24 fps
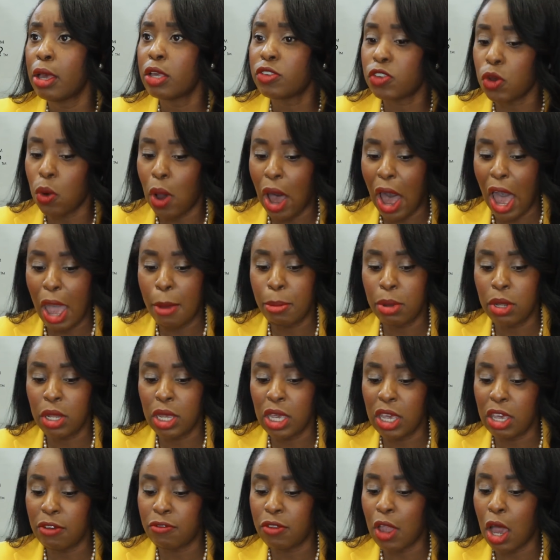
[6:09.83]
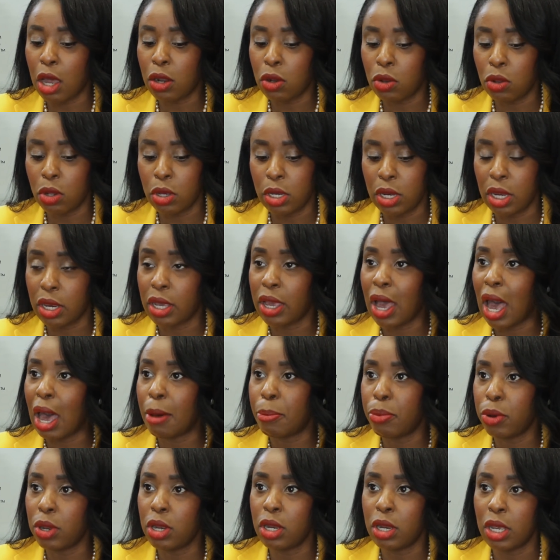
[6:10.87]
So I believe not only did
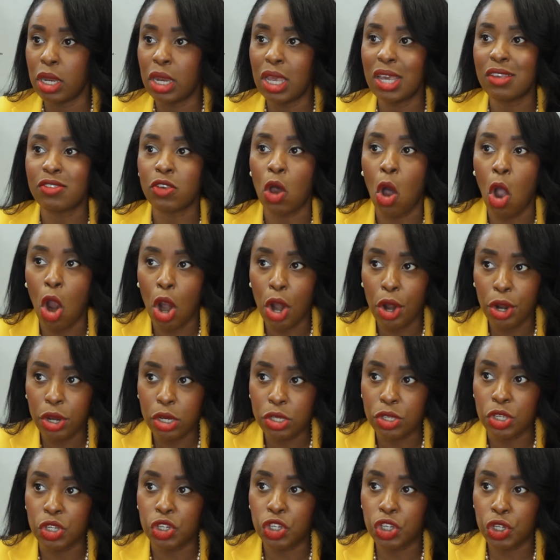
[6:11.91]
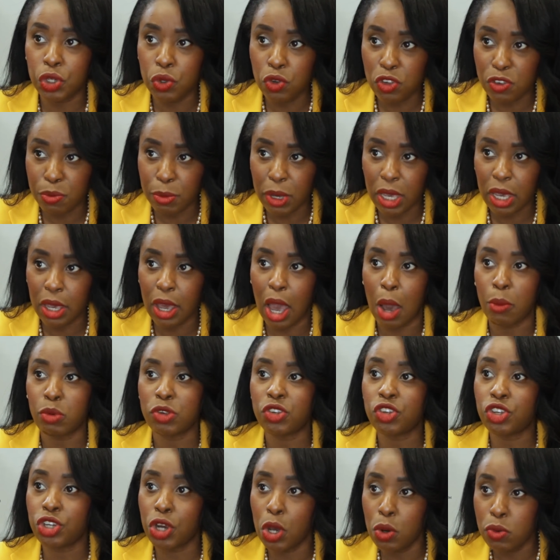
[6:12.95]
God put it in his heart to choose me, I was
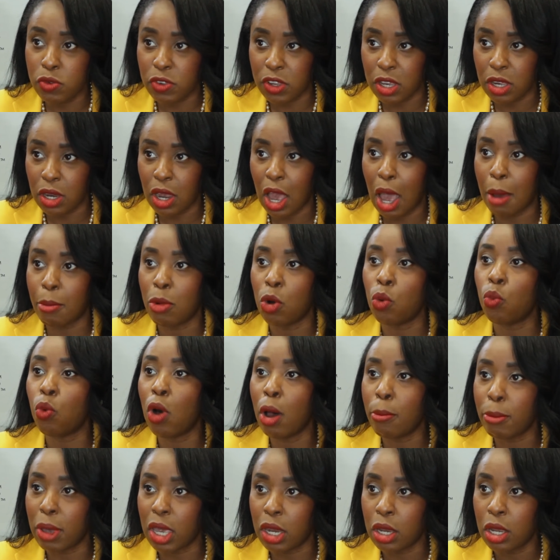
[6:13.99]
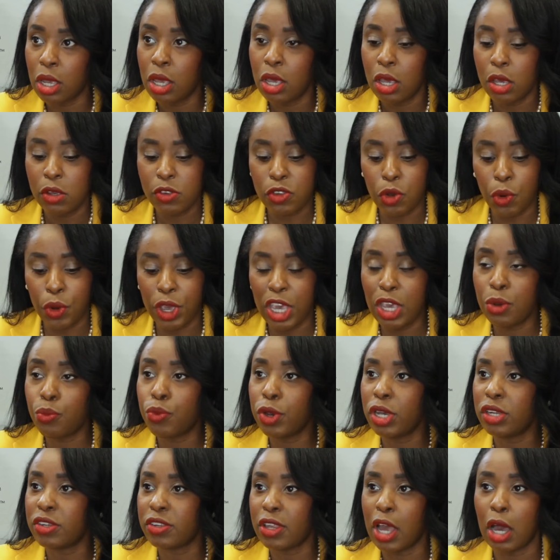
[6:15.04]
chosen. I'm a woman. So he
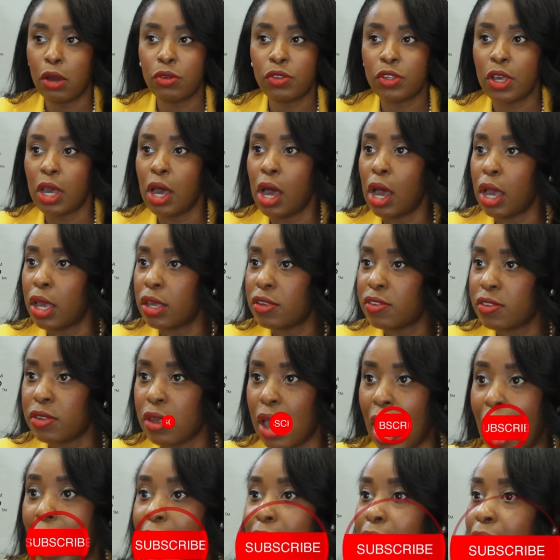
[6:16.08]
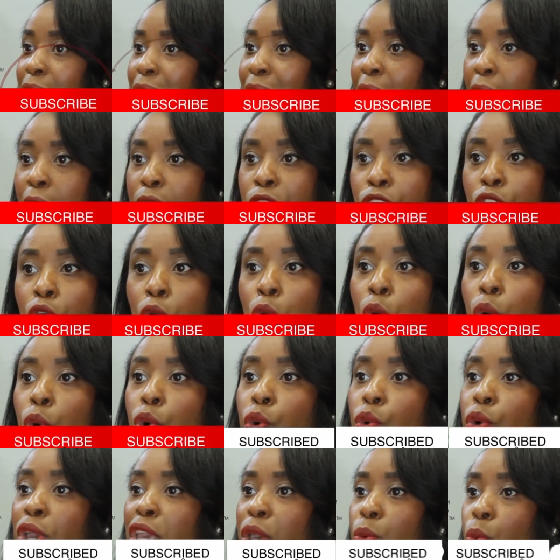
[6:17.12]
reached out to us. I did not know
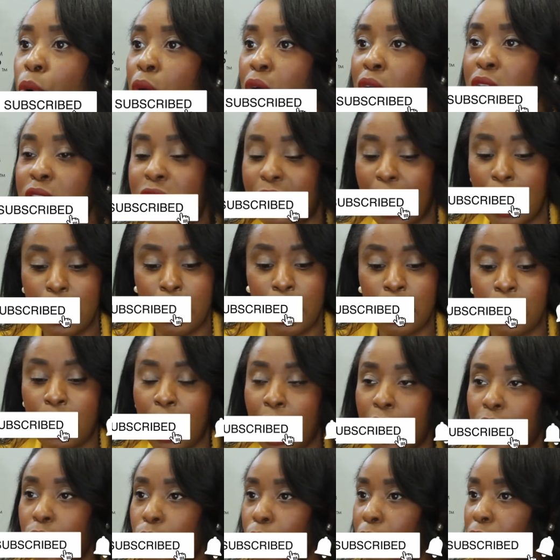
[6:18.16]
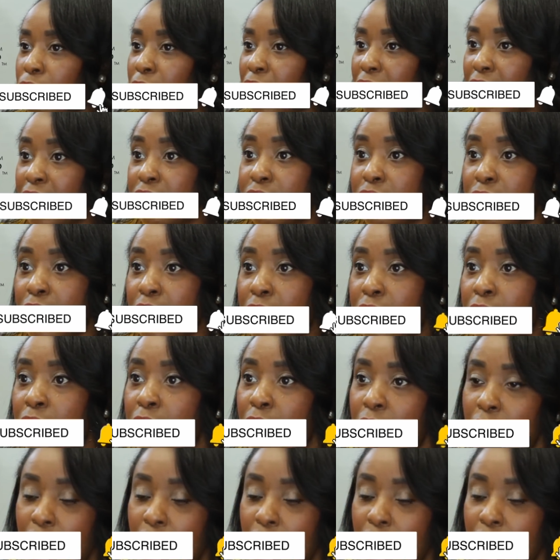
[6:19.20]
who he was. I did not know of the incident.